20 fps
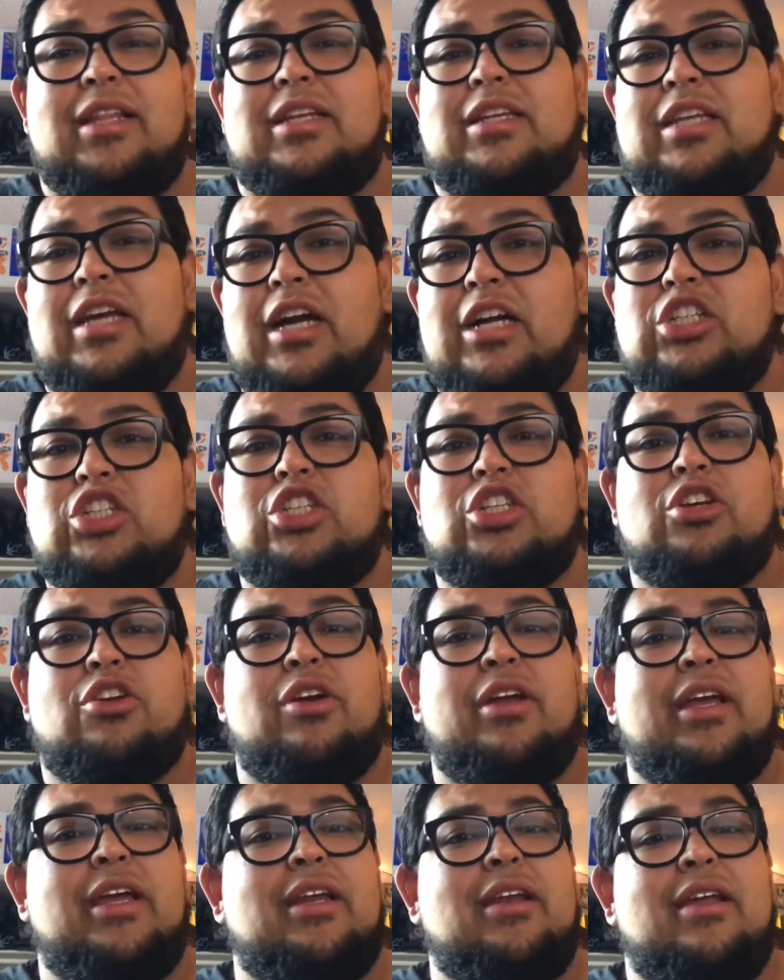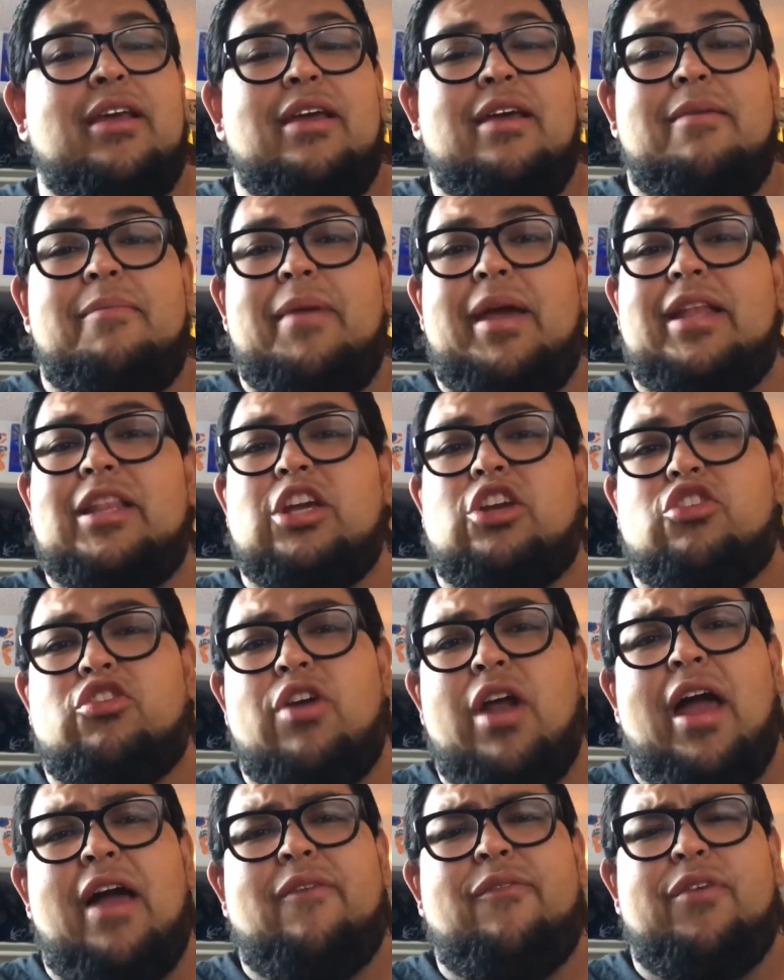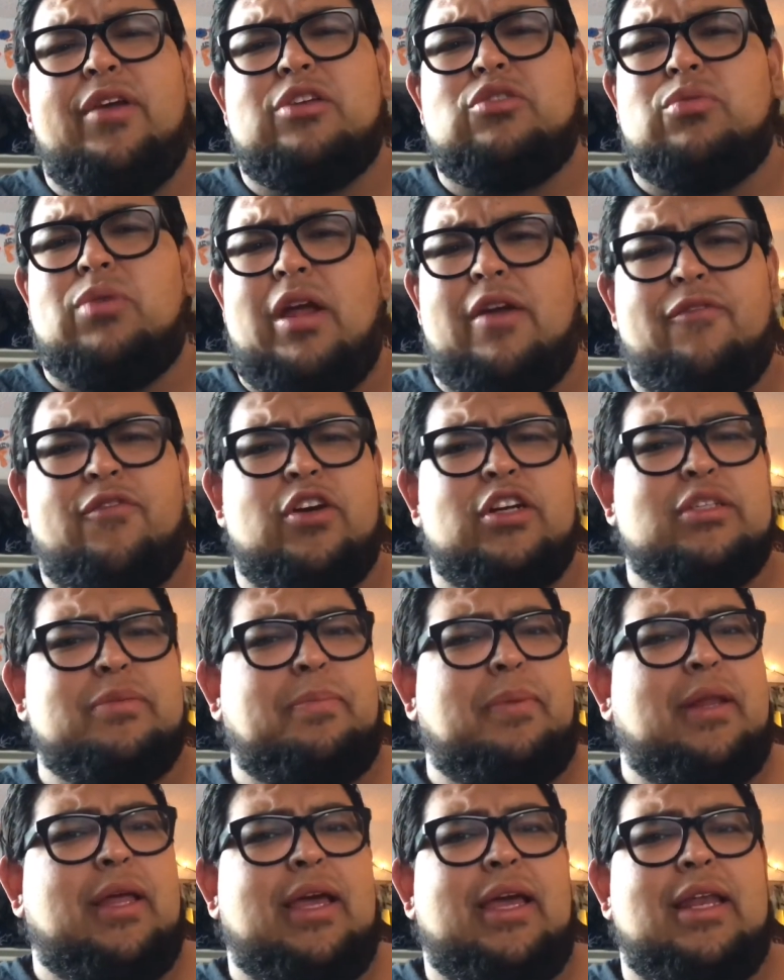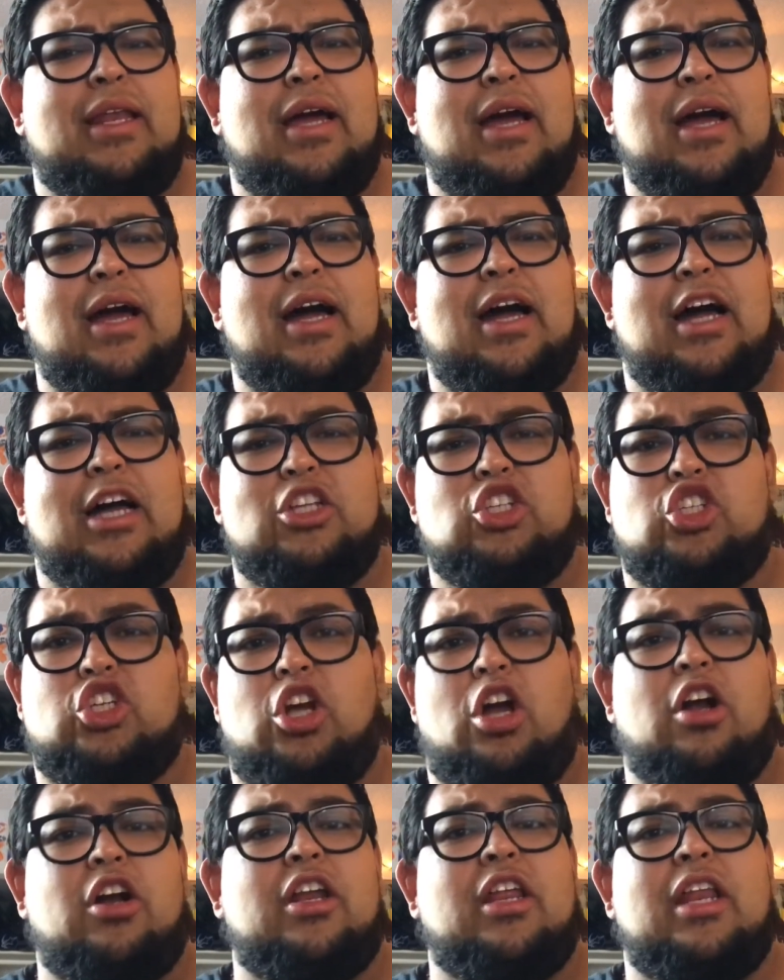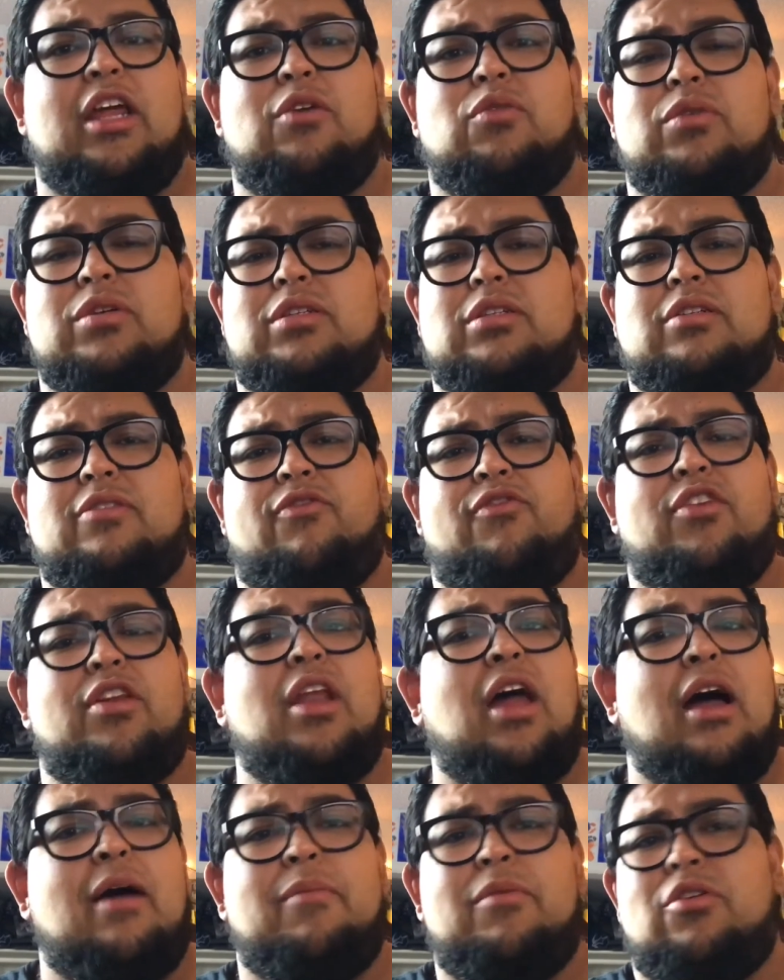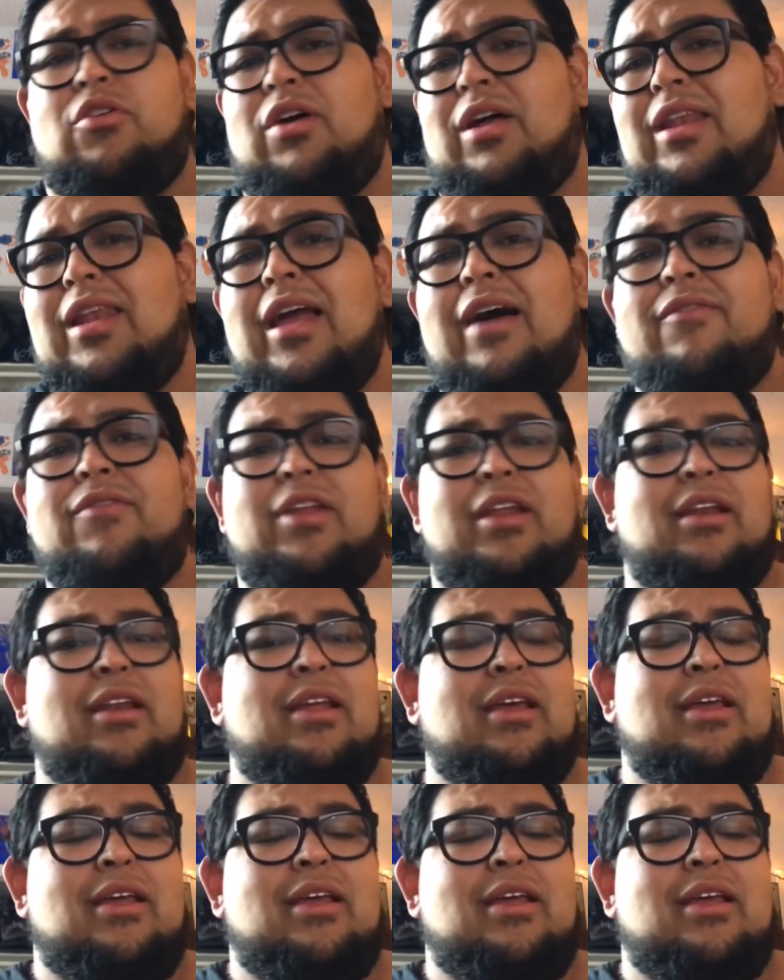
The touch screen, man, the graphics. When I first played Uncharted, it was phenomenal. I loved it.